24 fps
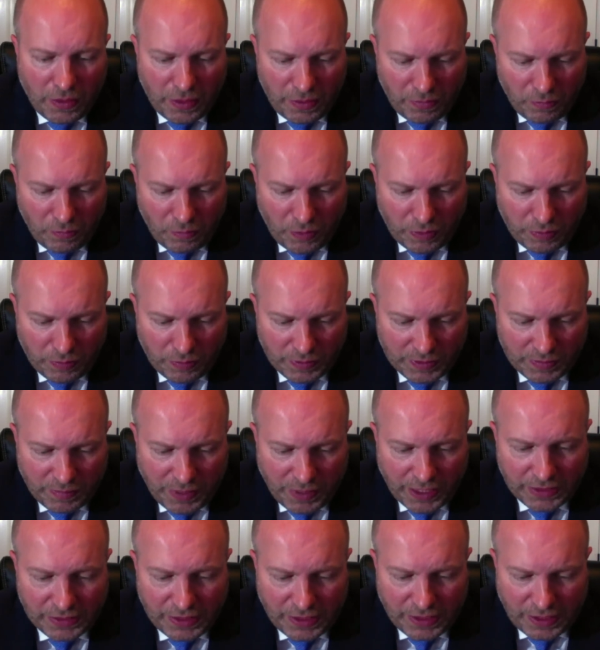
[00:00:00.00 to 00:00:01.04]
With
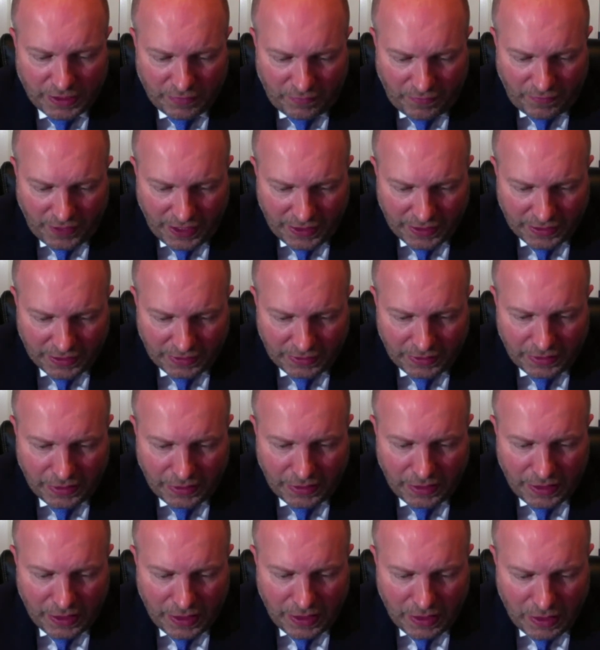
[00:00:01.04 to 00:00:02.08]
respect to the defendant,
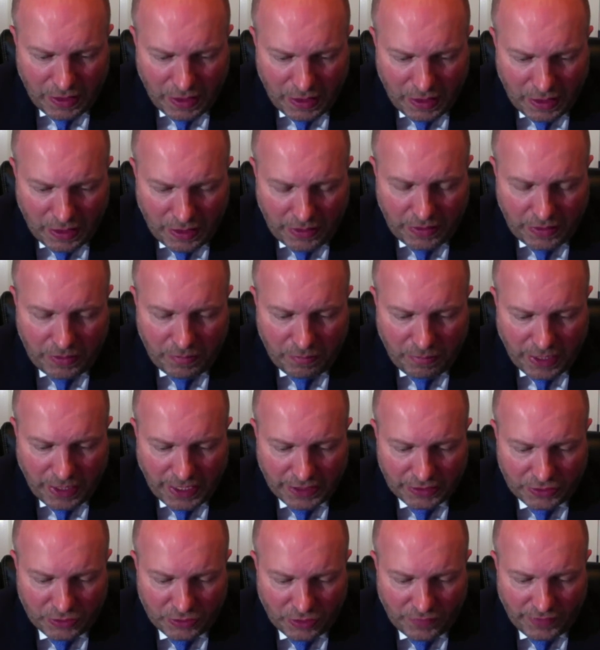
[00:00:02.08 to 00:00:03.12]
by
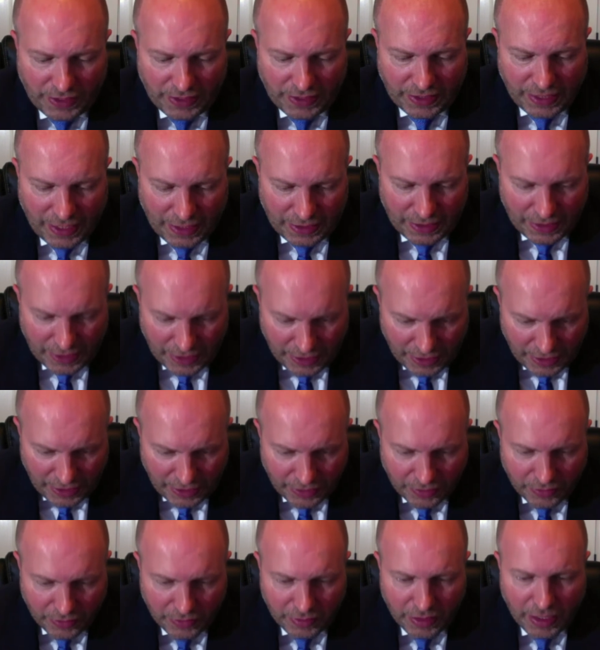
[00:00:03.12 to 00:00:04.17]
serving it on
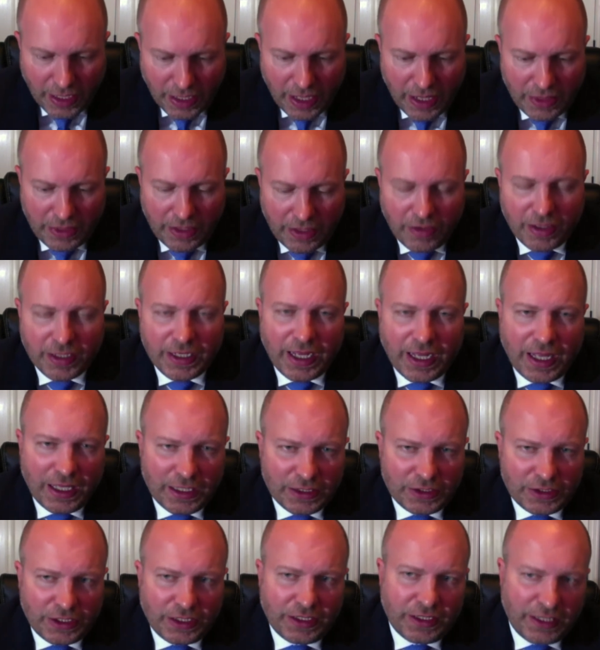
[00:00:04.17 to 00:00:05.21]
here, they're
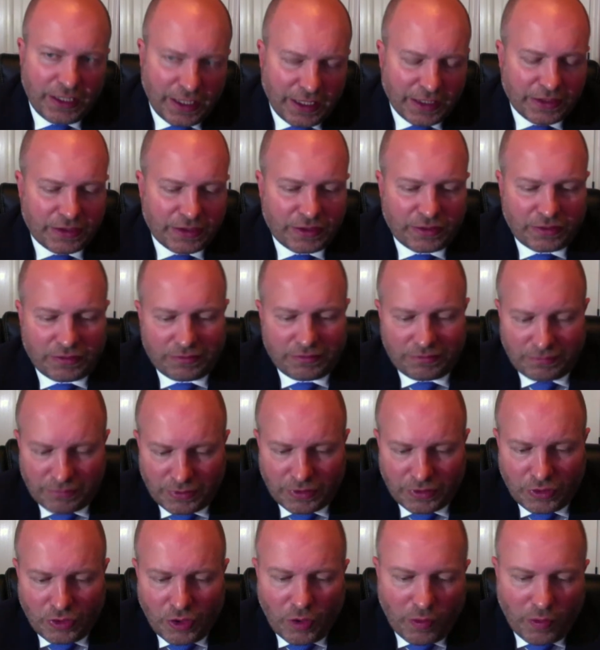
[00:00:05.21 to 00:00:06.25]
acknowledging, yes,
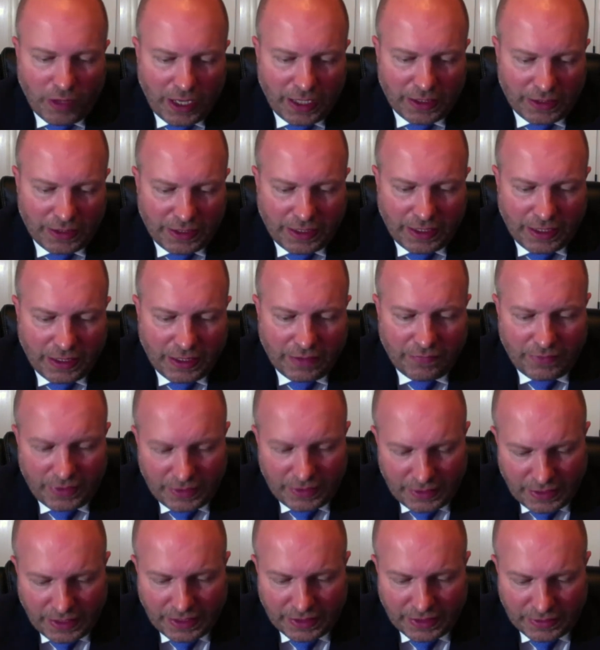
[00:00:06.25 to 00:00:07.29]
you know where I live,
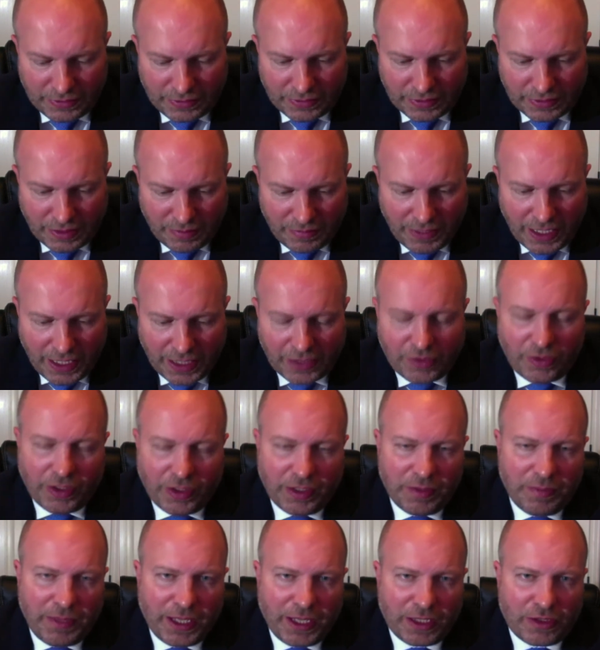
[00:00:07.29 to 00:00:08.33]
and yes, I'm not going
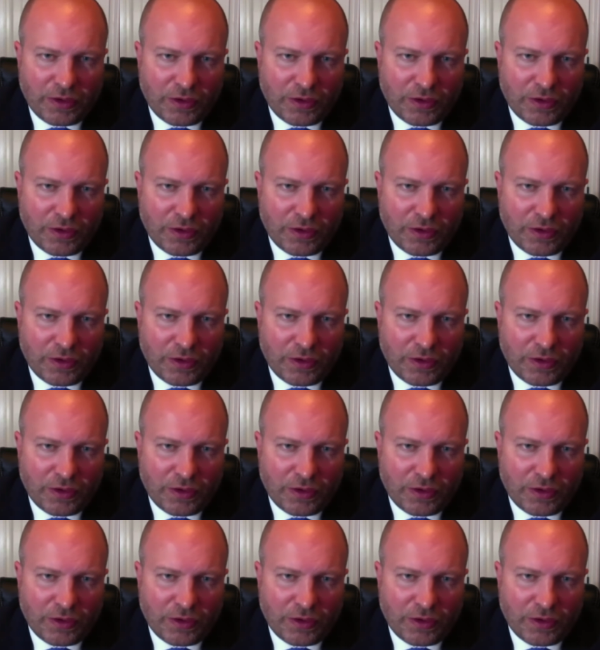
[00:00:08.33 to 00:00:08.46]
to make you